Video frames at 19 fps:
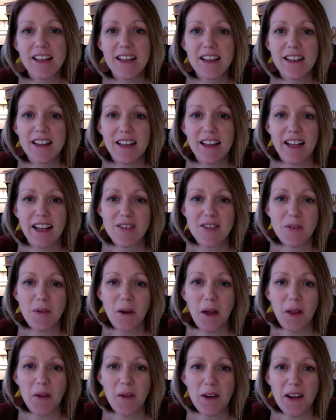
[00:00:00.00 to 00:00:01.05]
Thanks for
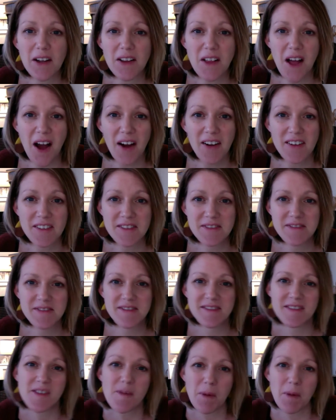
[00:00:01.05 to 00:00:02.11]
following along.
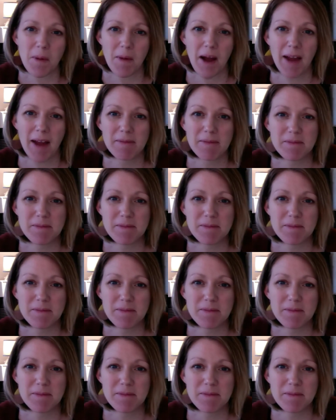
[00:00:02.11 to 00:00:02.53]
Bye-bye.